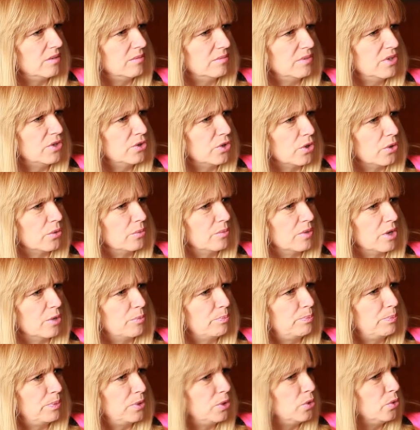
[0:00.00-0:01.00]
you know,
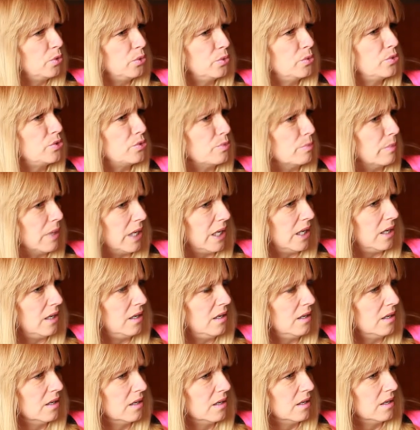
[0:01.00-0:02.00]
abuse
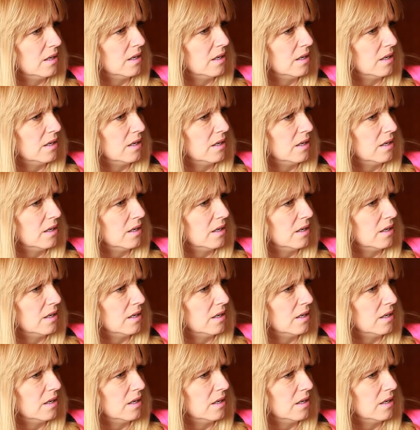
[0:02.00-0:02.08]
me?